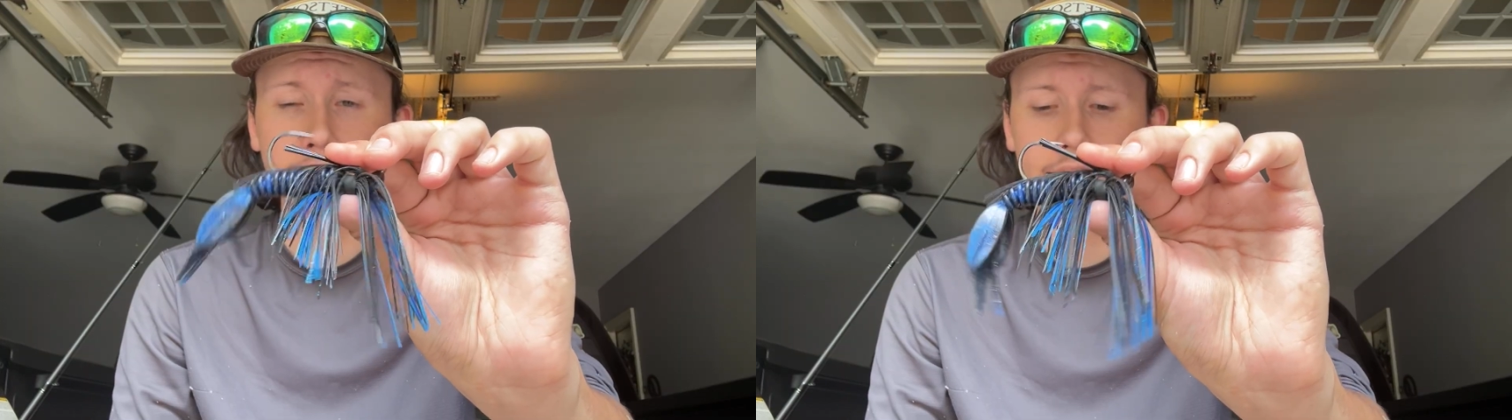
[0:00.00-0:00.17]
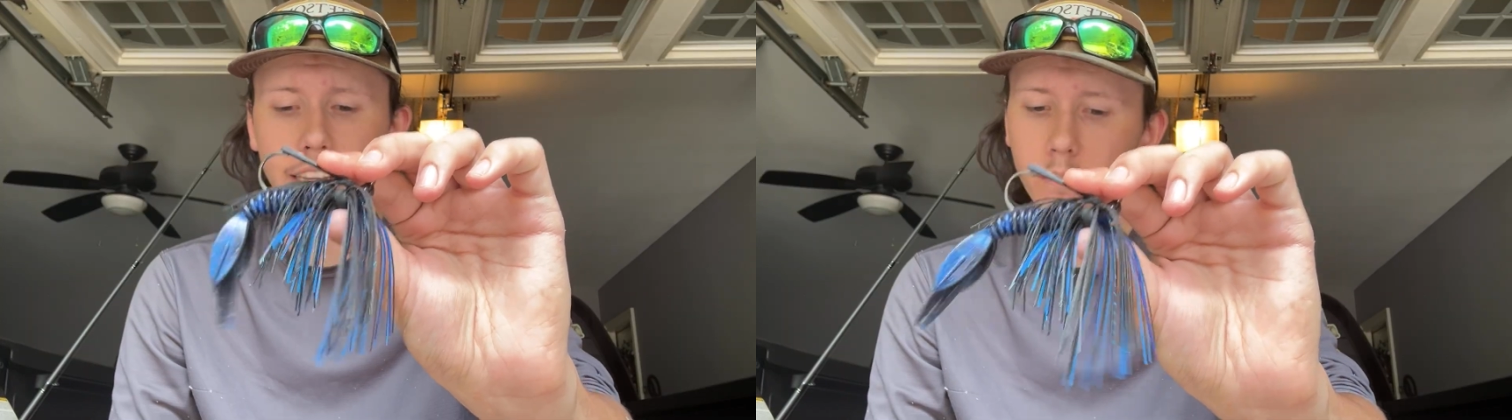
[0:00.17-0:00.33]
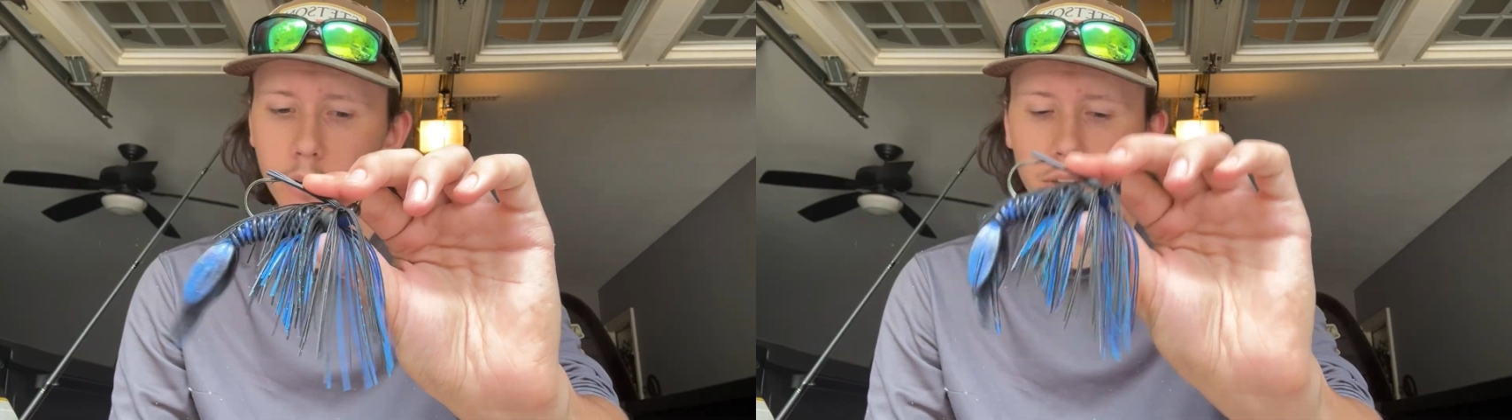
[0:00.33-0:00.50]

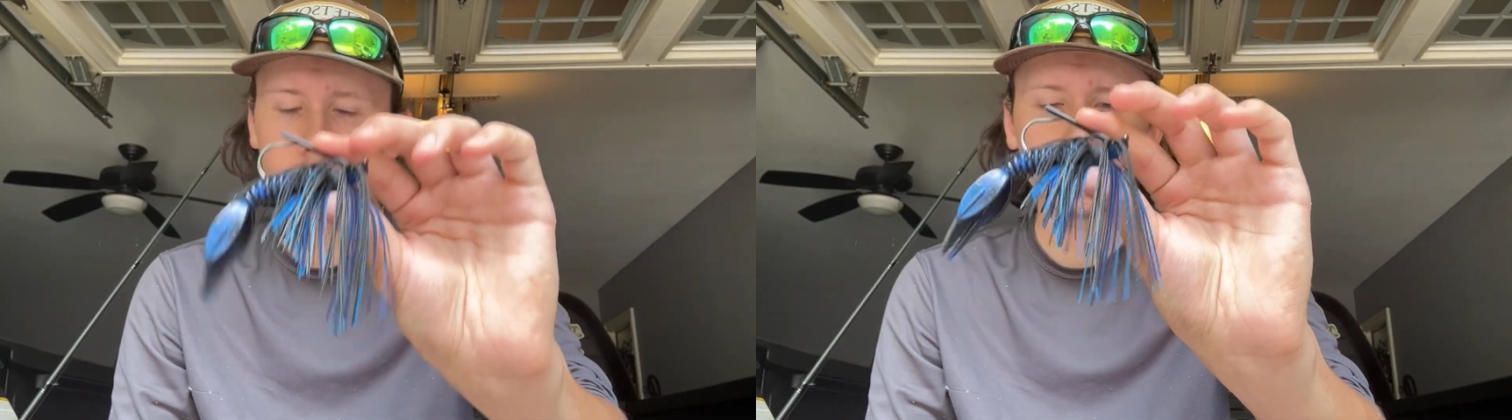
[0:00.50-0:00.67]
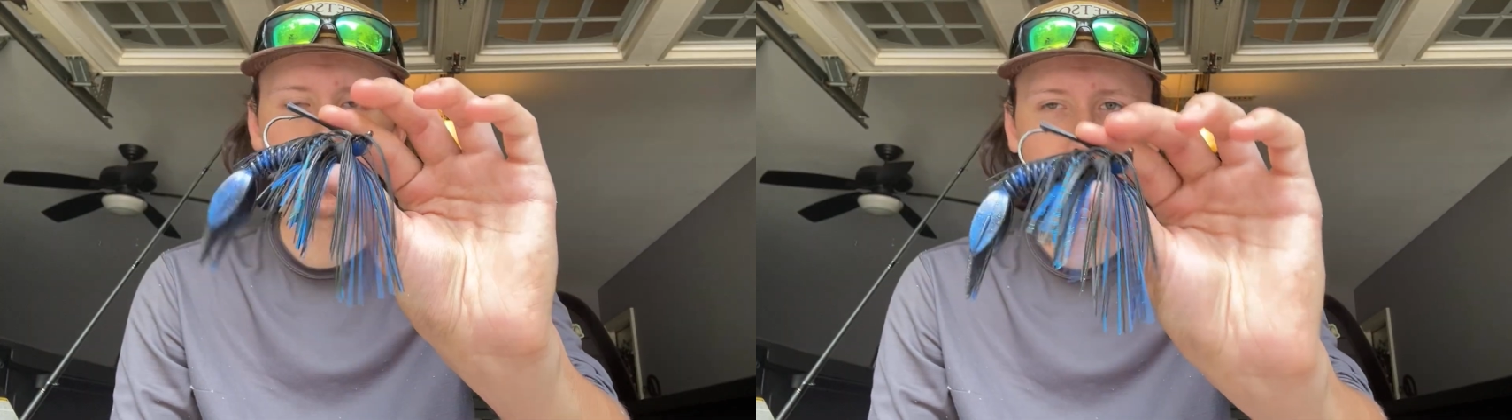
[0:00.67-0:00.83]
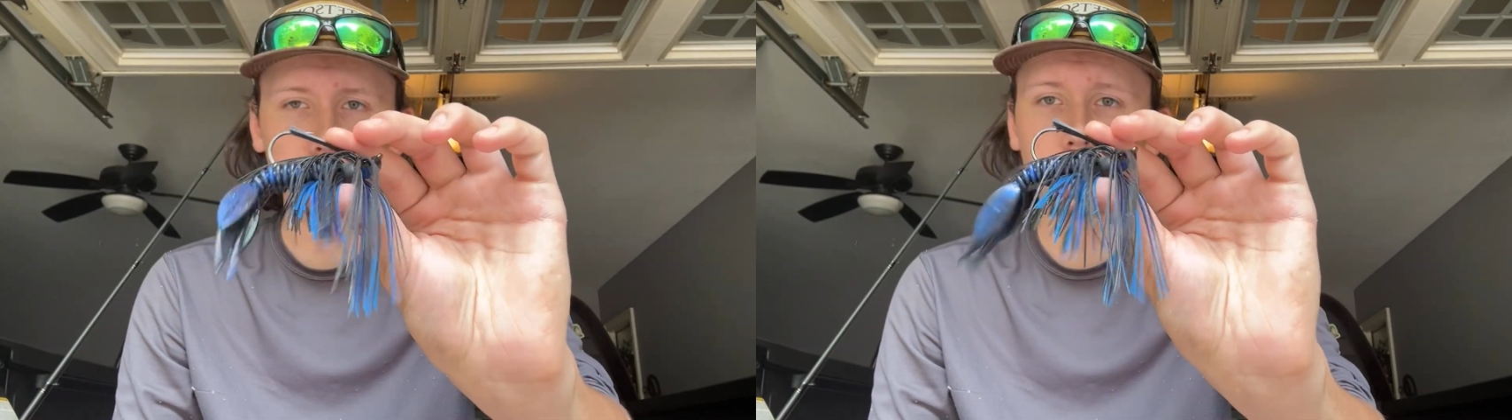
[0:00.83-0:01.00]
If you're in
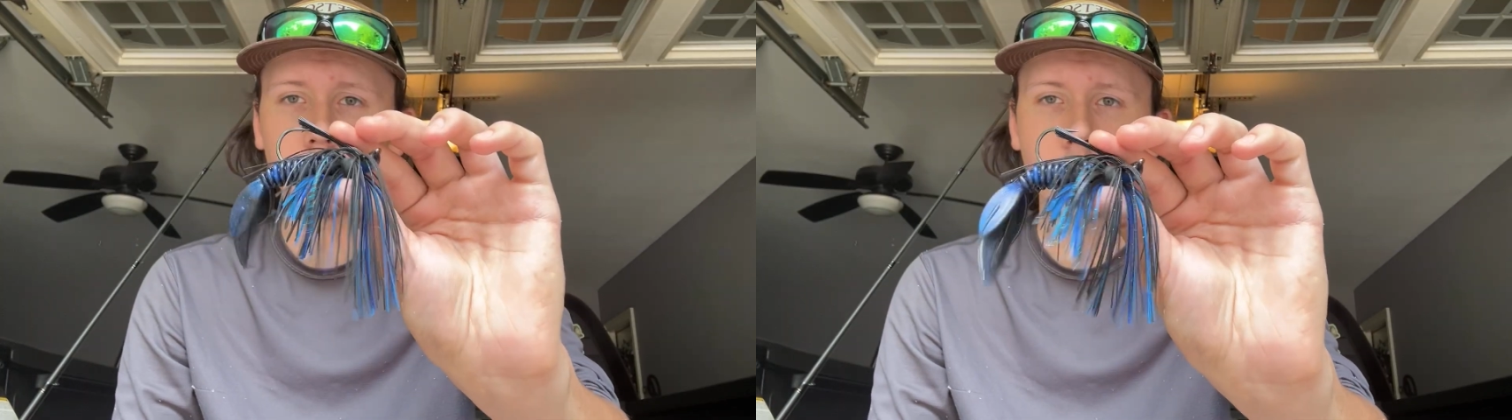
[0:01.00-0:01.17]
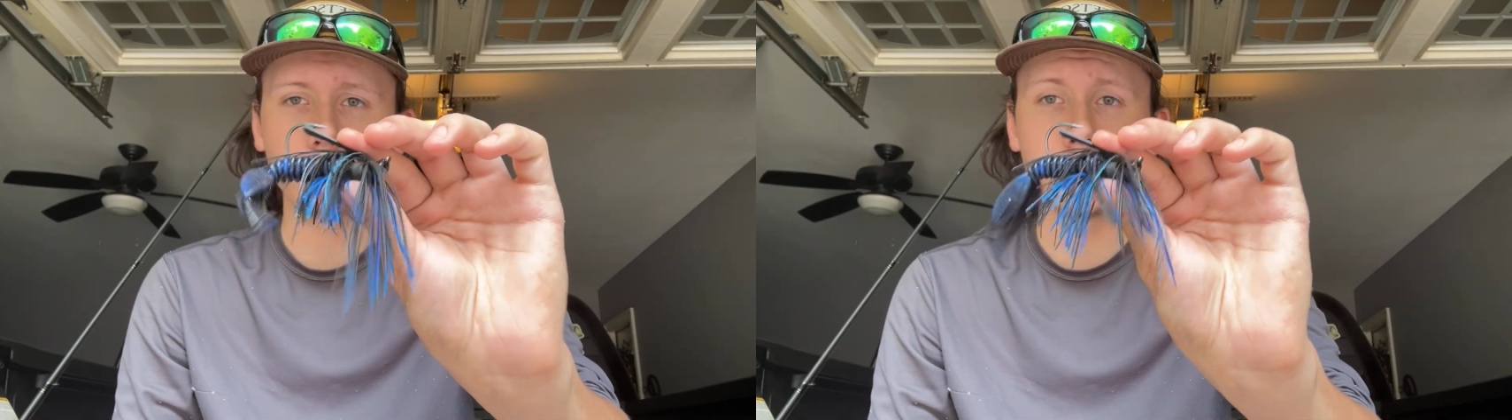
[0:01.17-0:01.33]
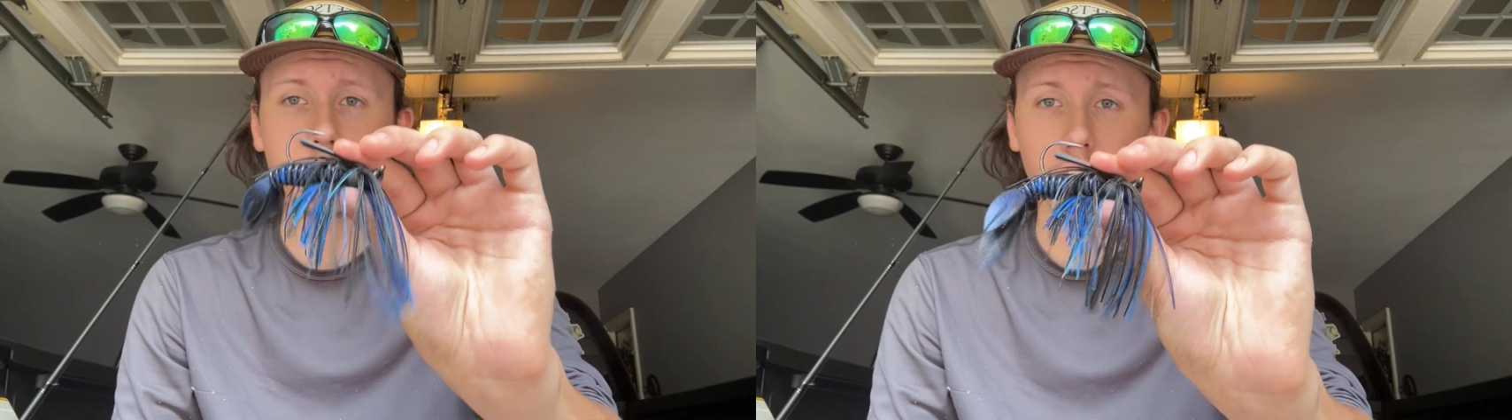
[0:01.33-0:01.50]
super
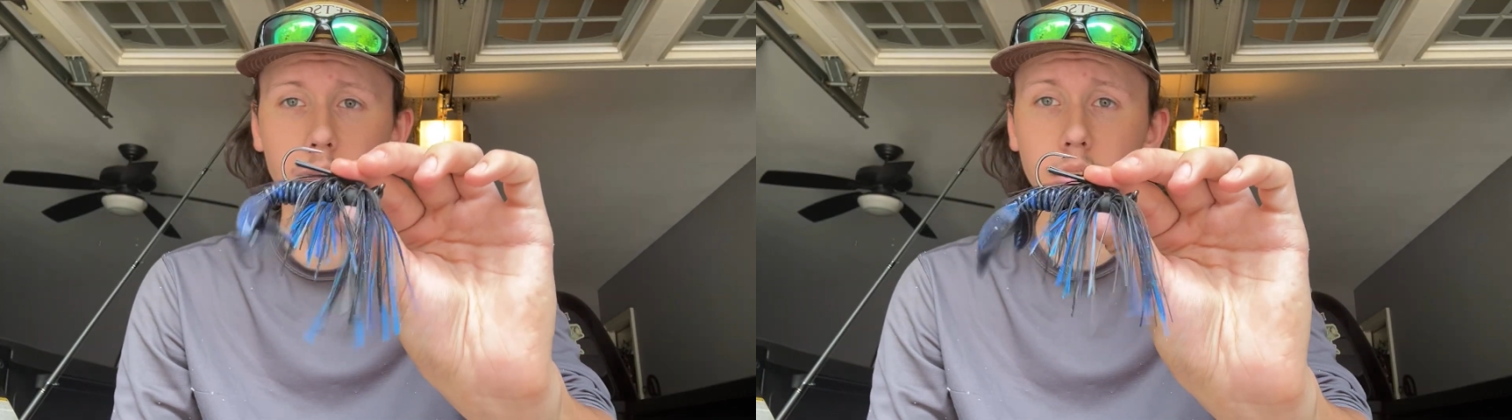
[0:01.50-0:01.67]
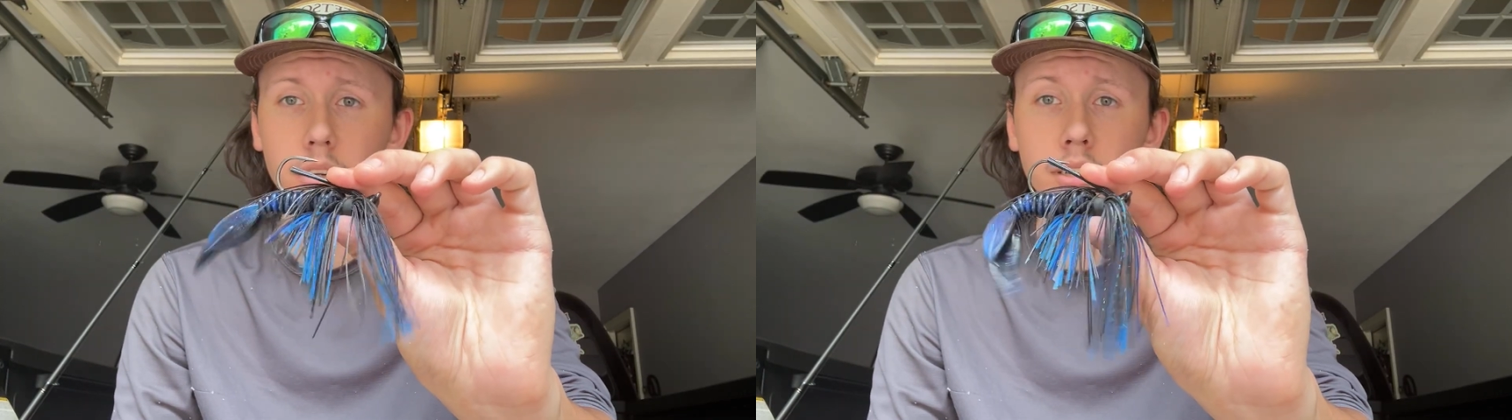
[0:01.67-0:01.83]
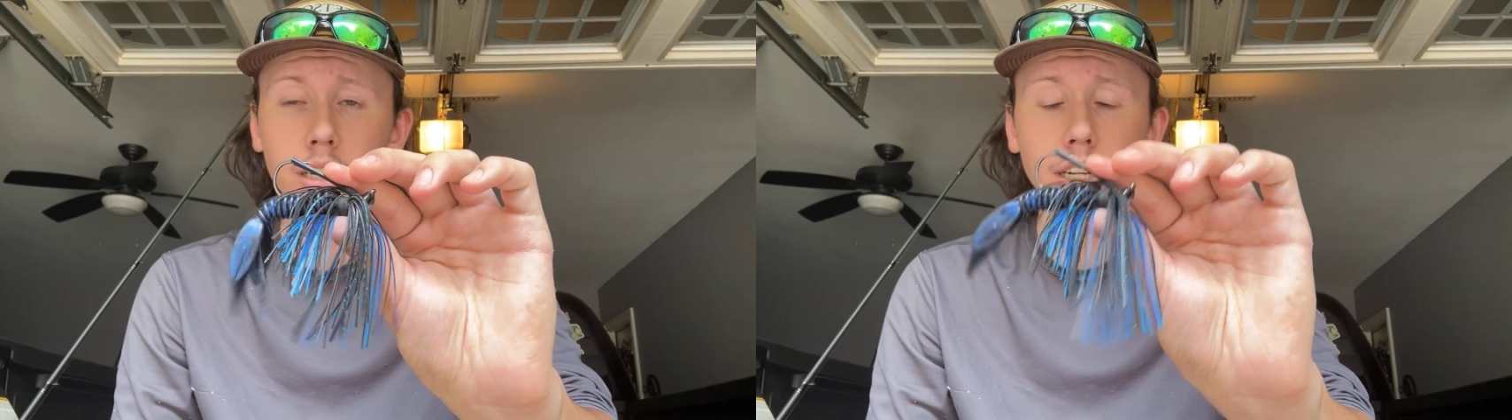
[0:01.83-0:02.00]
heavy cover,